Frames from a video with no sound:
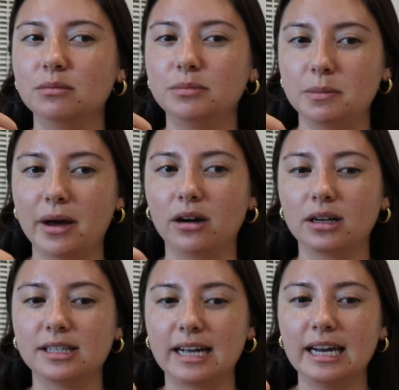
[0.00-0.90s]
be better
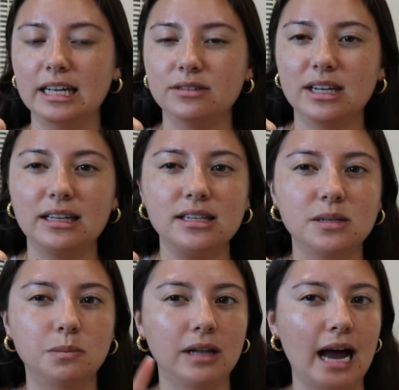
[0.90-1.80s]
because it kind of gives like a
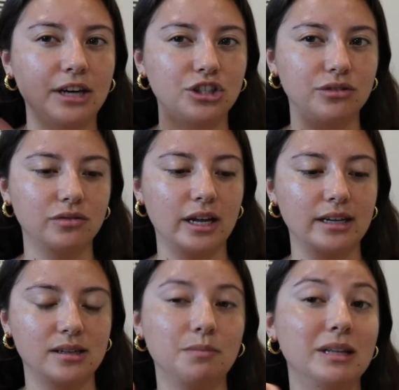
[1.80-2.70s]
splash of
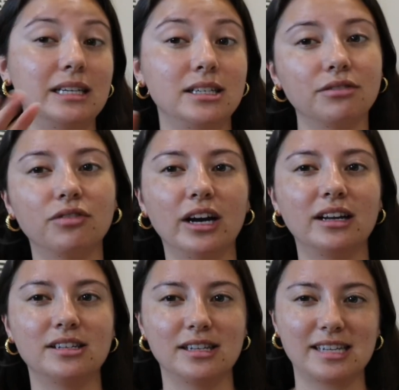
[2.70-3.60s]
like something different
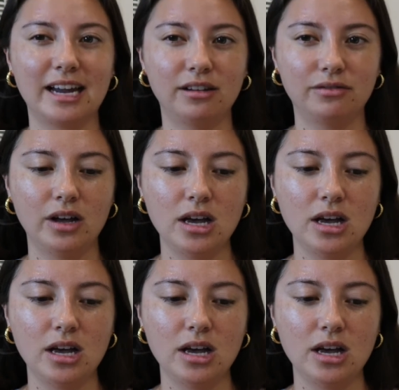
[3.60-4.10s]
because it's kind of